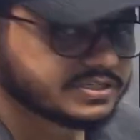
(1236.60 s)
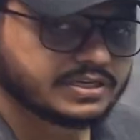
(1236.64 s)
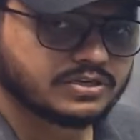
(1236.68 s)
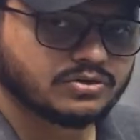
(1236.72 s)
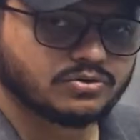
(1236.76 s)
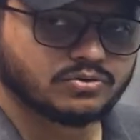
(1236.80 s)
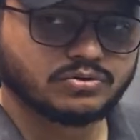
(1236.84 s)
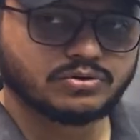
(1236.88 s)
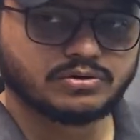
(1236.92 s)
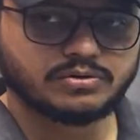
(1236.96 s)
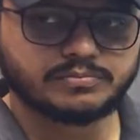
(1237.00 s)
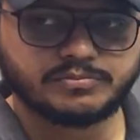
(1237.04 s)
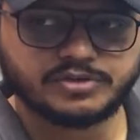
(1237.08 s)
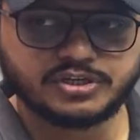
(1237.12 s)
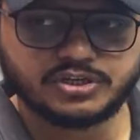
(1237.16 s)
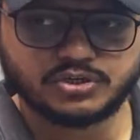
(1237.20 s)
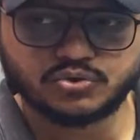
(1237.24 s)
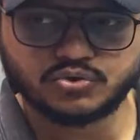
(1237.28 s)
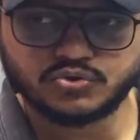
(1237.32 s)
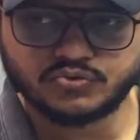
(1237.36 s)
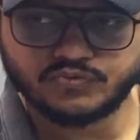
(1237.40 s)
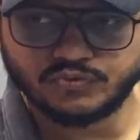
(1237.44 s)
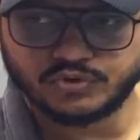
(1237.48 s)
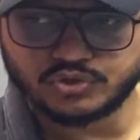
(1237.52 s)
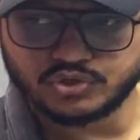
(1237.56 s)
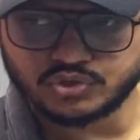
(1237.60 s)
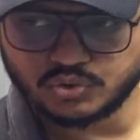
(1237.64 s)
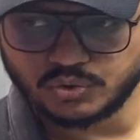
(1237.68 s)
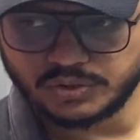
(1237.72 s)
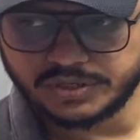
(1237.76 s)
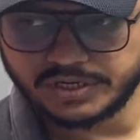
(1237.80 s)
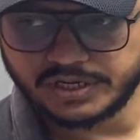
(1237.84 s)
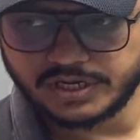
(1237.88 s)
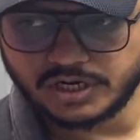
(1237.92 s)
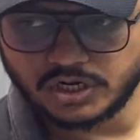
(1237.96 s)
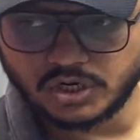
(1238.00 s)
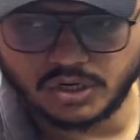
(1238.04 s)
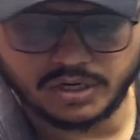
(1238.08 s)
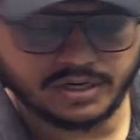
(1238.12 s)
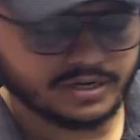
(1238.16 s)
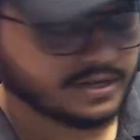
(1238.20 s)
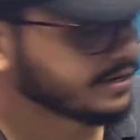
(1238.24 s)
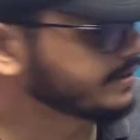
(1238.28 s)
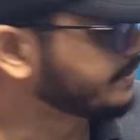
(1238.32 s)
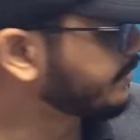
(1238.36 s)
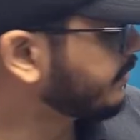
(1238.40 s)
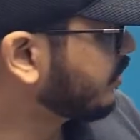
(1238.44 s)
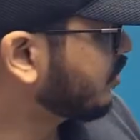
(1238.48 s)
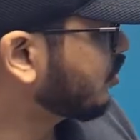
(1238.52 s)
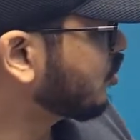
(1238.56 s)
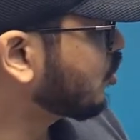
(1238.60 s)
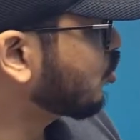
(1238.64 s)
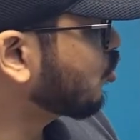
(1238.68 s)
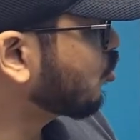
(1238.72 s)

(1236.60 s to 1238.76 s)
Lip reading: can be used for storing a contact record.